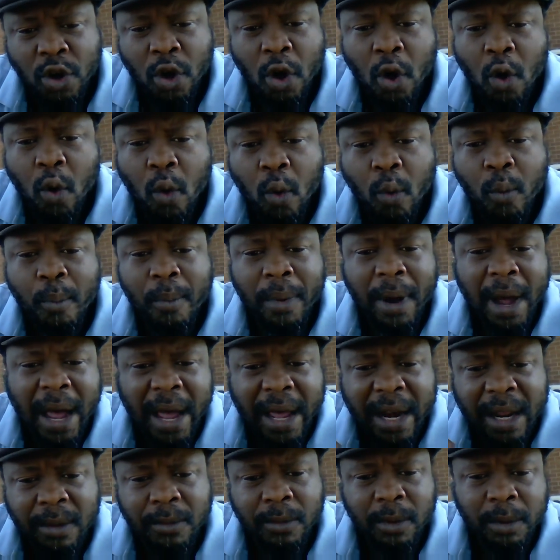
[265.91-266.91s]

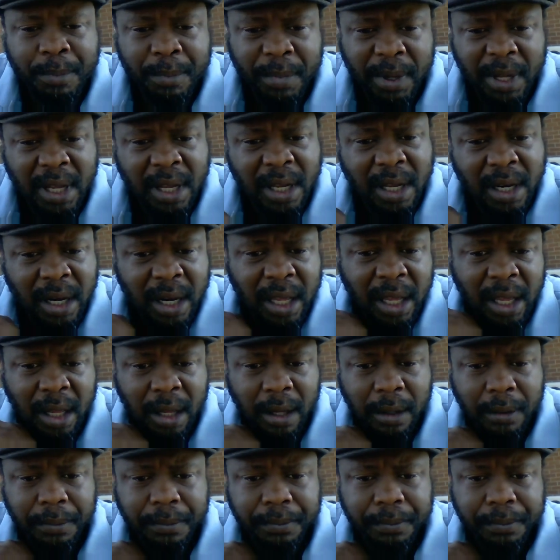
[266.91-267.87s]
nobody would be in need.